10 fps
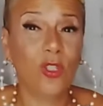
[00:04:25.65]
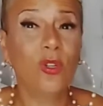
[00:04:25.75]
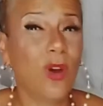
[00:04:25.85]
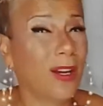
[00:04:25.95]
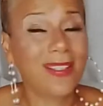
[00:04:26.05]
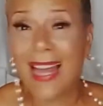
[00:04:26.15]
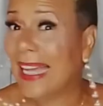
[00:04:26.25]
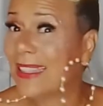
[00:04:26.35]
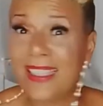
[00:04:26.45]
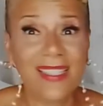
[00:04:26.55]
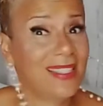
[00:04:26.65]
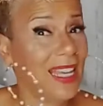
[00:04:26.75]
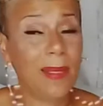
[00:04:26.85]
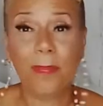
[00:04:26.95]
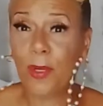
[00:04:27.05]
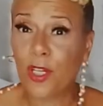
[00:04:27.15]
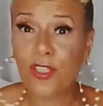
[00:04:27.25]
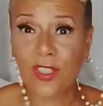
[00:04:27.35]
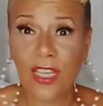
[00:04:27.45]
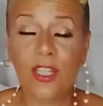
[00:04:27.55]
You are not the same
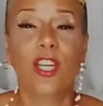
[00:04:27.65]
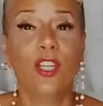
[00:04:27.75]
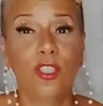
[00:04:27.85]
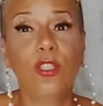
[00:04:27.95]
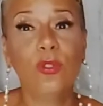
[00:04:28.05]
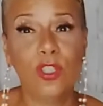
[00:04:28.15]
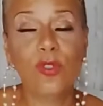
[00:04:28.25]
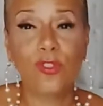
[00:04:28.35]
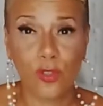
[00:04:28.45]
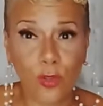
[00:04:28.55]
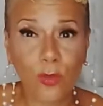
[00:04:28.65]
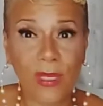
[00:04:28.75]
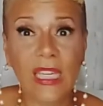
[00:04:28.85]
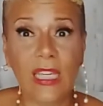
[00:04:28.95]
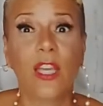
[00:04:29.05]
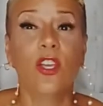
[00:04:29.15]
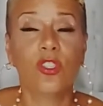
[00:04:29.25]
person you used to be.